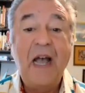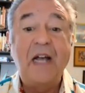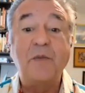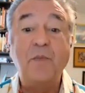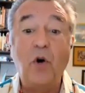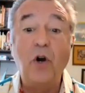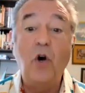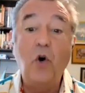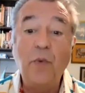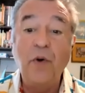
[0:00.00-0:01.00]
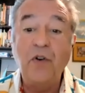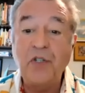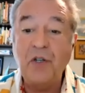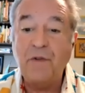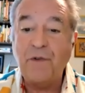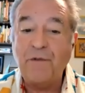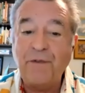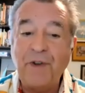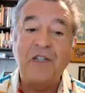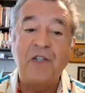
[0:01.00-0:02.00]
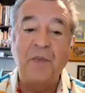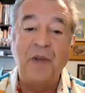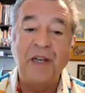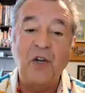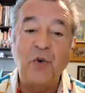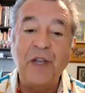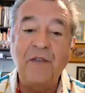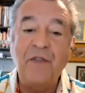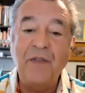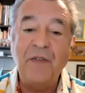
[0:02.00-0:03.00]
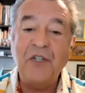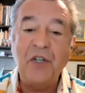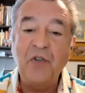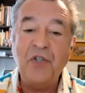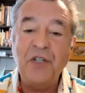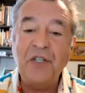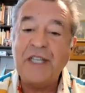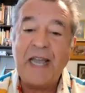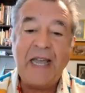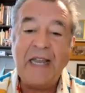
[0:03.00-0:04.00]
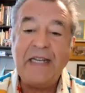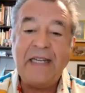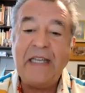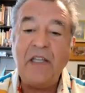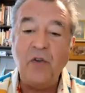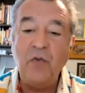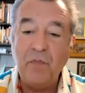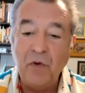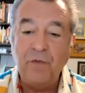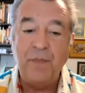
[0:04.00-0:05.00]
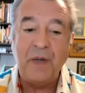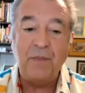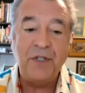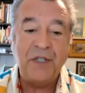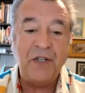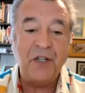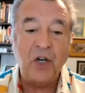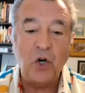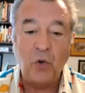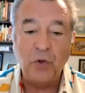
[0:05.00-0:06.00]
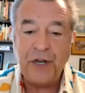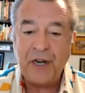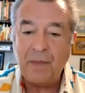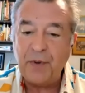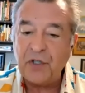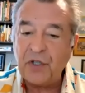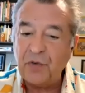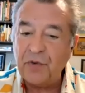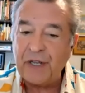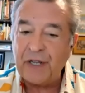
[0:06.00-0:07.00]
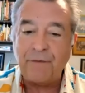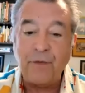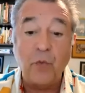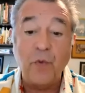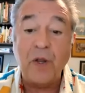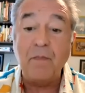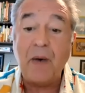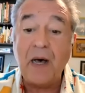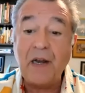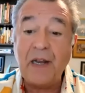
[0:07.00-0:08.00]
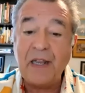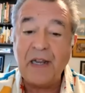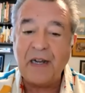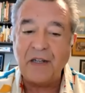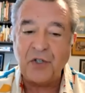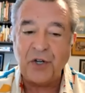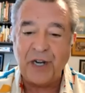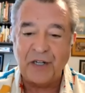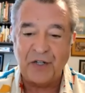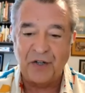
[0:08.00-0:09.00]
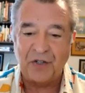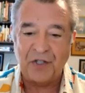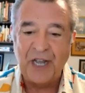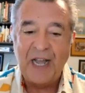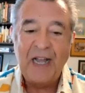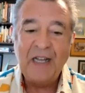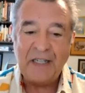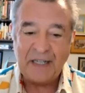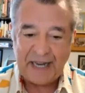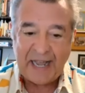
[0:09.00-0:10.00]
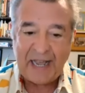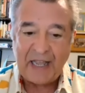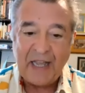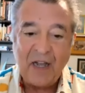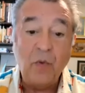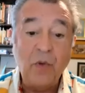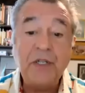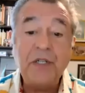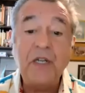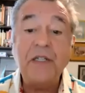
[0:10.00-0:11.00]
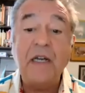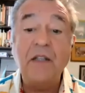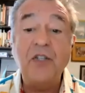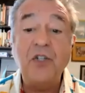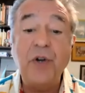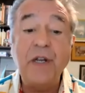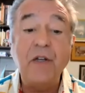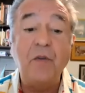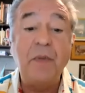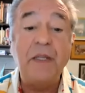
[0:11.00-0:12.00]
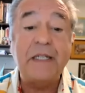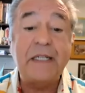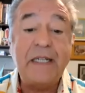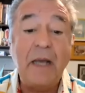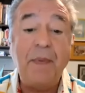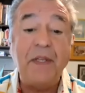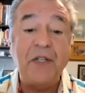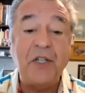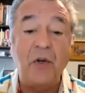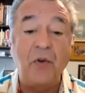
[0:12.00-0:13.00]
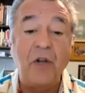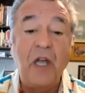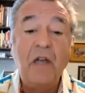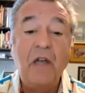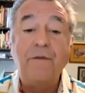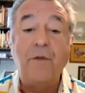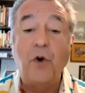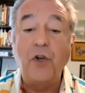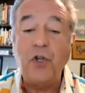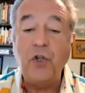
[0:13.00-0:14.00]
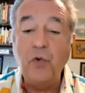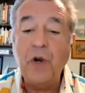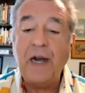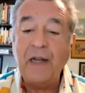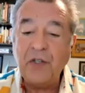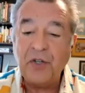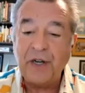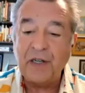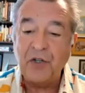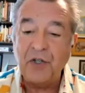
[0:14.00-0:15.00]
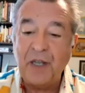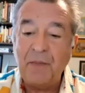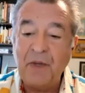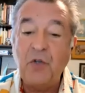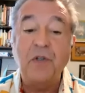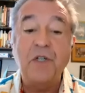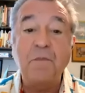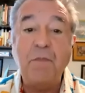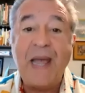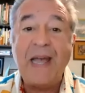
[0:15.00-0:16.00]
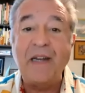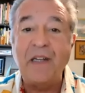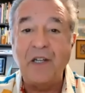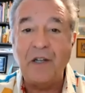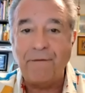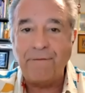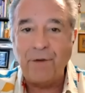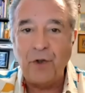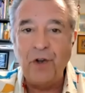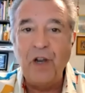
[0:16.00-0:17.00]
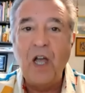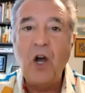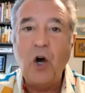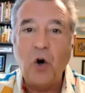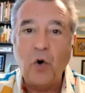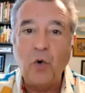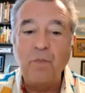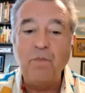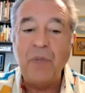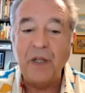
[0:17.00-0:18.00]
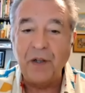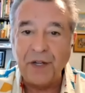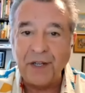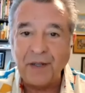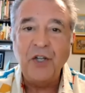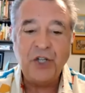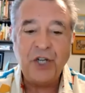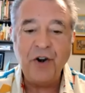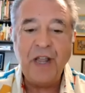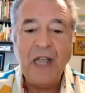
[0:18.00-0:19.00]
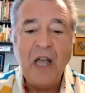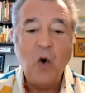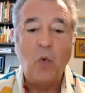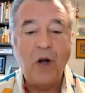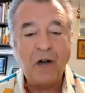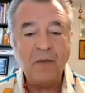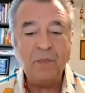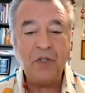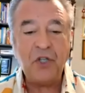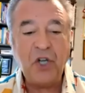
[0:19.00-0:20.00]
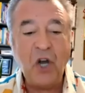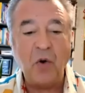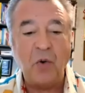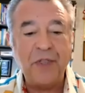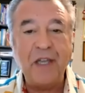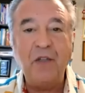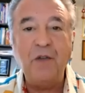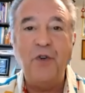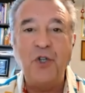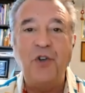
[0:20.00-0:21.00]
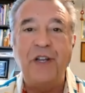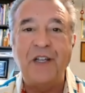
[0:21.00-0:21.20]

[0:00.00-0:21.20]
As more homeowners look for flexible and creative living solutions, the ADU movement presents a golden opportunity for remodeling contractors. Today, we'll discuss how this trend could be the stepping stone for new contractors aiming to expand into full home building. Sheri, welcome to the show. Thank you for joining